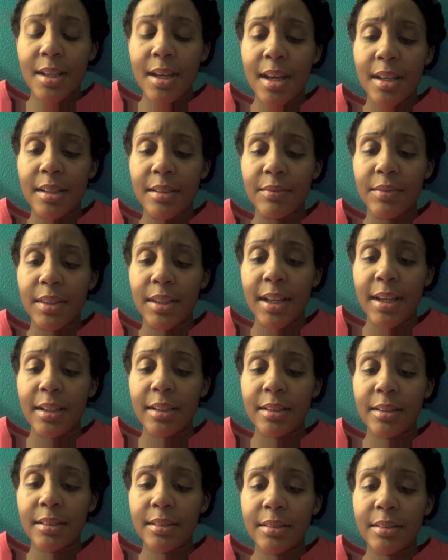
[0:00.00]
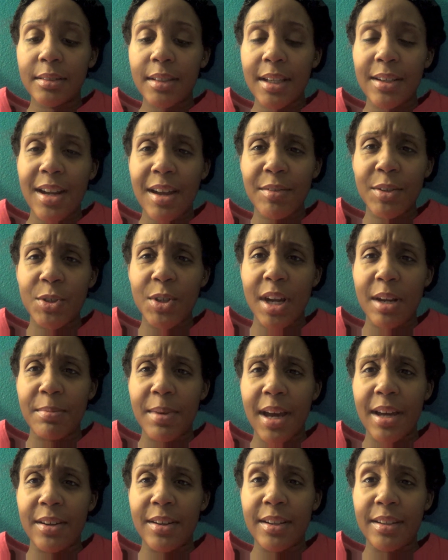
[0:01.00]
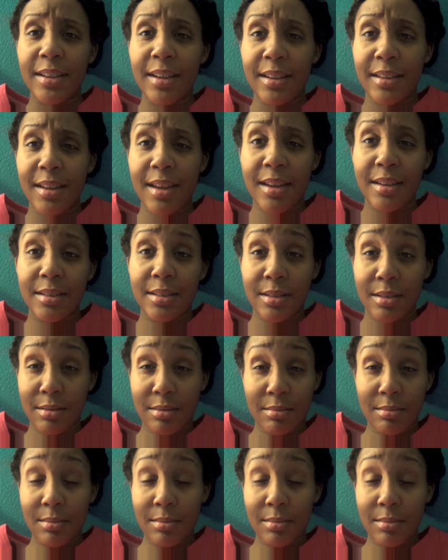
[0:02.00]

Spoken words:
I don't have a tripod or anything like that, so